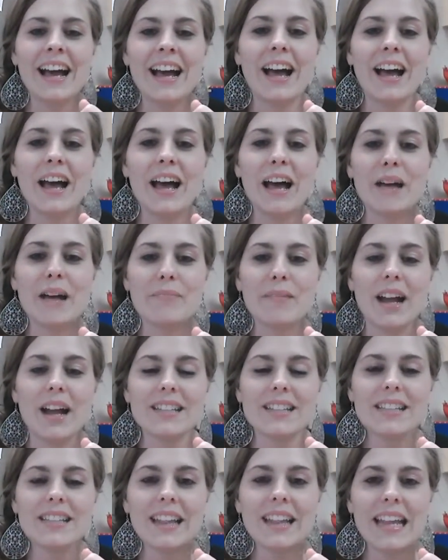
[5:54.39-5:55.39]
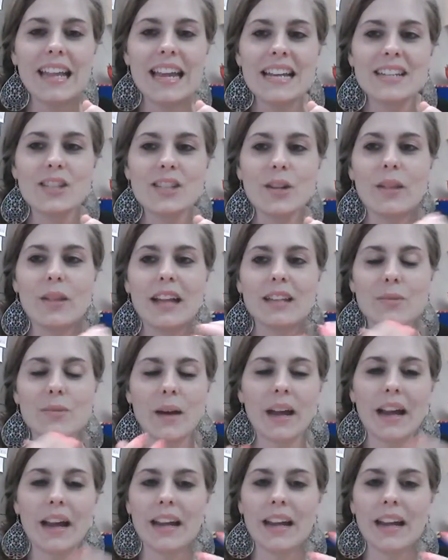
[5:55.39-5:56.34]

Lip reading: not silly, so that's why